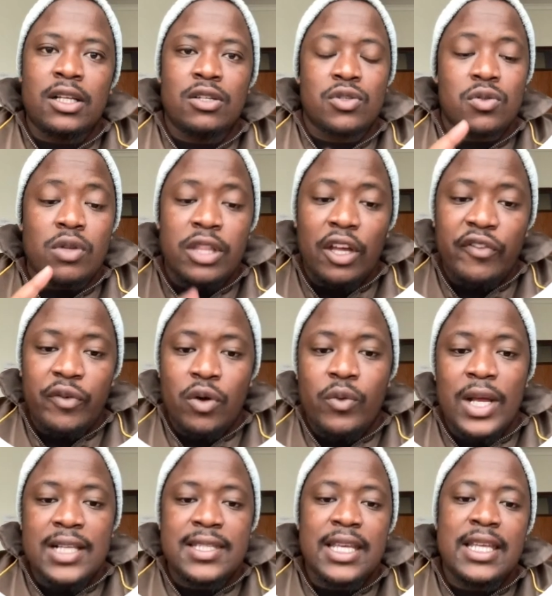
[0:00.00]
So therefore,
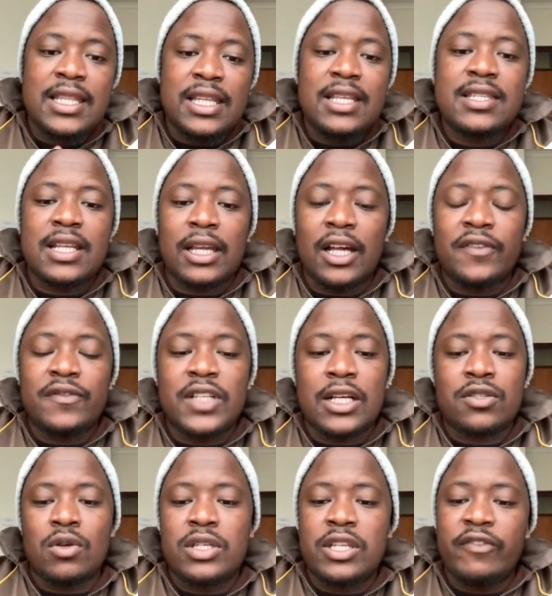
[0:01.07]
we are saying this graph does
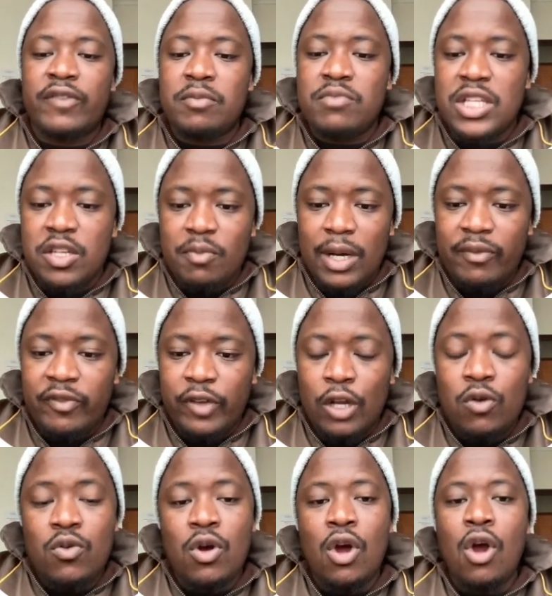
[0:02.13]
not have a minimum
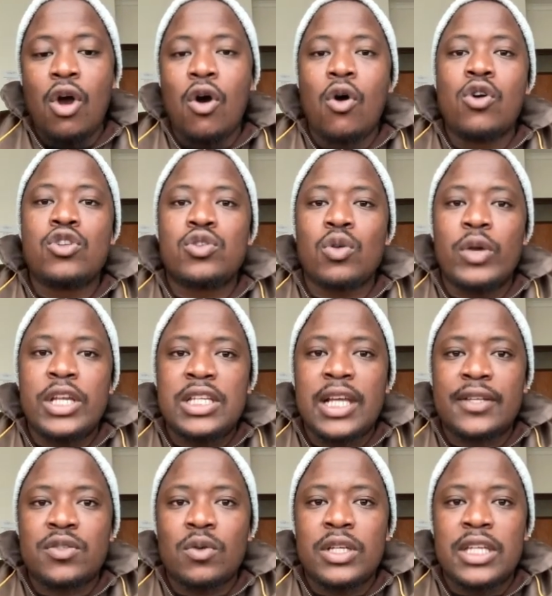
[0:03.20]
value. Also, it
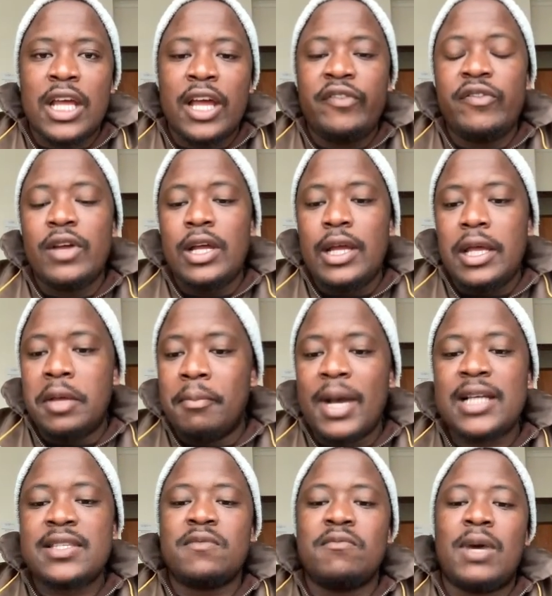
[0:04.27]
does not have a
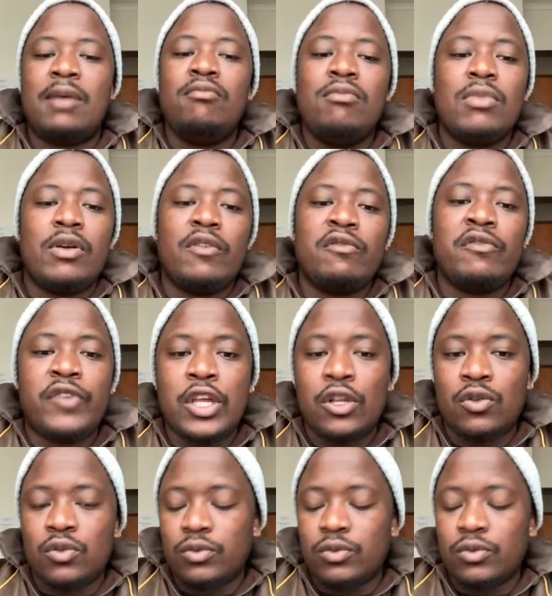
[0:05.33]
maximum value.